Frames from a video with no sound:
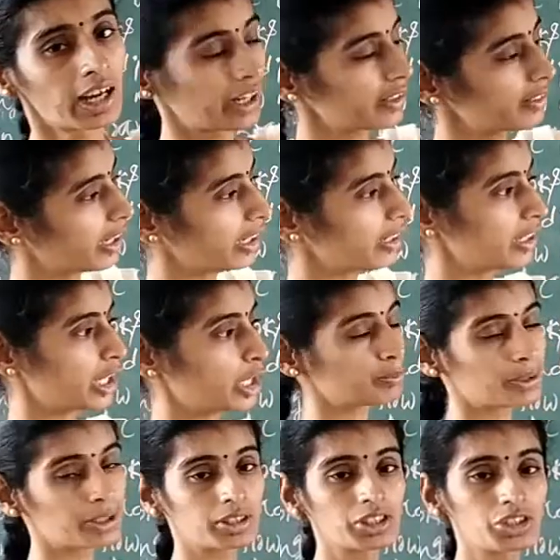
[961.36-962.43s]
and that
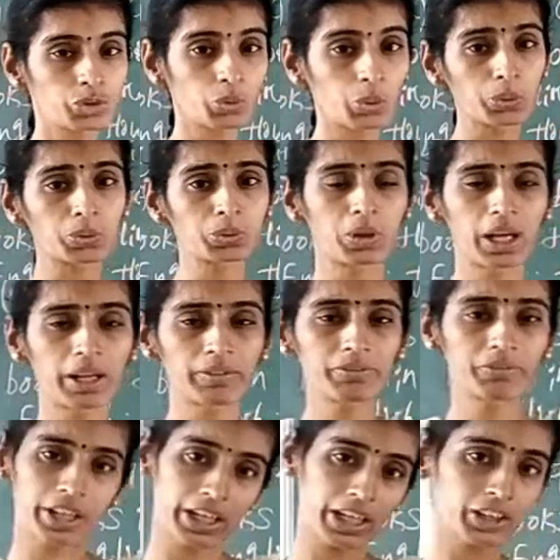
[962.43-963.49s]
library is going to have
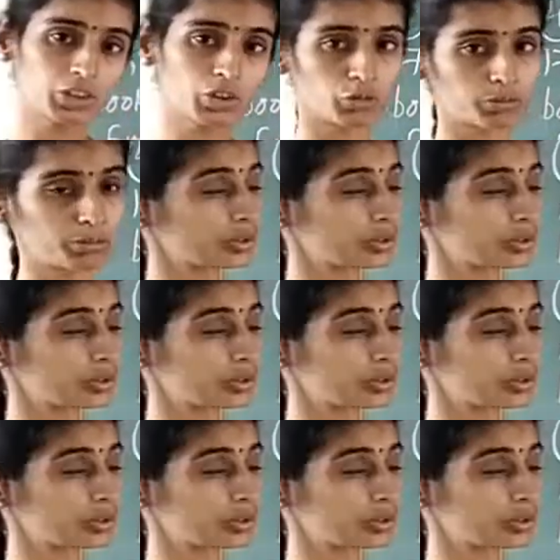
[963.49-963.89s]
a variety of